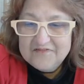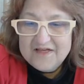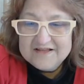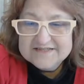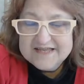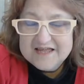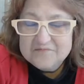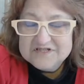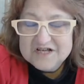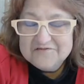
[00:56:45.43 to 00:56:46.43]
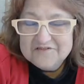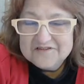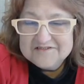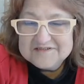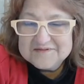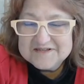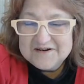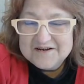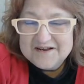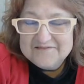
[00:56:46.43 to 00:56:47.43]
thanks again, Michelle, for the Christmas
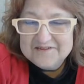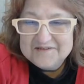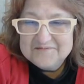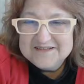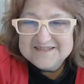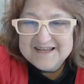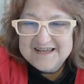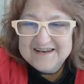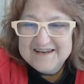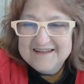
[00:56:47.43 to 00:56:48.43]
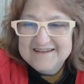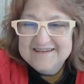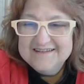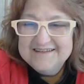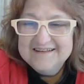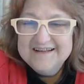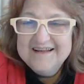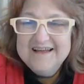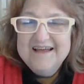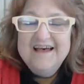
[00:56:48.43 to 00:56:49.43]
card. I really appreciated it.
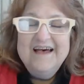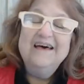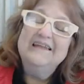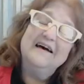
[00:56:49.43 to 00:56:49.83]
And